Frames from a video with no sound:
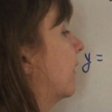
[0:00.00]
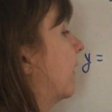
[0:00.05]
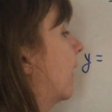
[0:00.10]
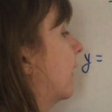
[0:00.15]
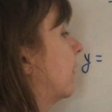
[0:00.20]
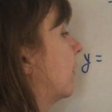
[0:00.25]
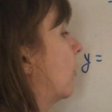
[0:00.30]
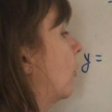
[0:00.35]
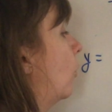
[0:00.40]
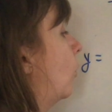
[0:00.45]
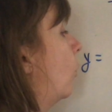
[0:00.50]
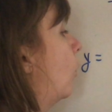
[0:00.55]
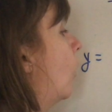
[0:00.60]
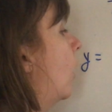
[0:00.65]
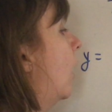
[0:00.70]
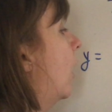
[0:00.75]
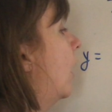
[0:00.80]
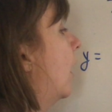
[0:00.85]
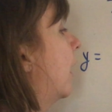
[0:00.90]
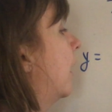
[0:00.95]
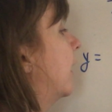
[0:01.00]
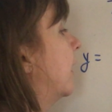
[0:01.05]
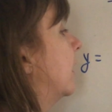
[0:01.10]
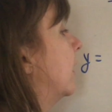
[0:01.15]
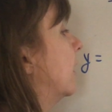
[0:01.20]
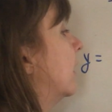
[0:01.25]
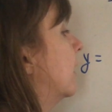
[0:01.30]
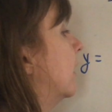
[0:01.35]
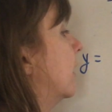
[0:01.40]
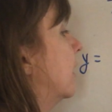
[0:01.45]
that the y
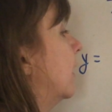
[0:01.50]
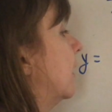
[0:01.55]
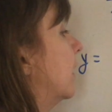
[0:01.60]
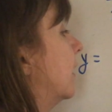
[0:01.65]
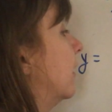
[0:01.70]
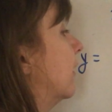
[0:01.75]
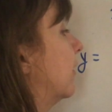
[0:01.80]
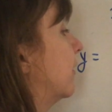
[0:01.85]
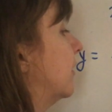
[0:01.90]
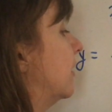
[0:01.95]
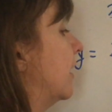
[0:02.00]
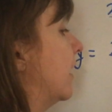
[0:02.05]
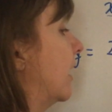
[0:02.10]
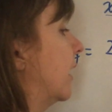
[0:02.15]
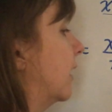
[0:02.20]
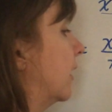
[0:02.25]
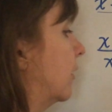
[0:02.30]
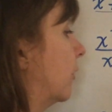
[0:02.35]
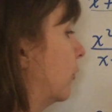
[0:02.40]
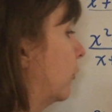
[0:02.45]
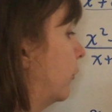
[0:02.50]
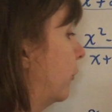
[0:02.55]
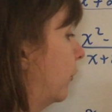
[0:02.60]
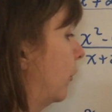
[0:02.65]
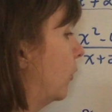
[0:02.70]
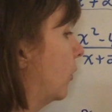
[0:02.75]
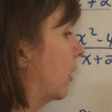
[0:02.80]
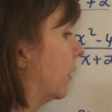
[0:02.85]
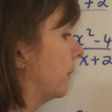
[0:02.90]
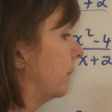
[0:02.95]
is
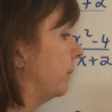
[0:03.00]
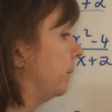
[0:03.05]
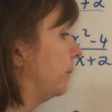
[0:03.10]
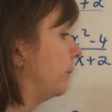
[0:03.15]
-4.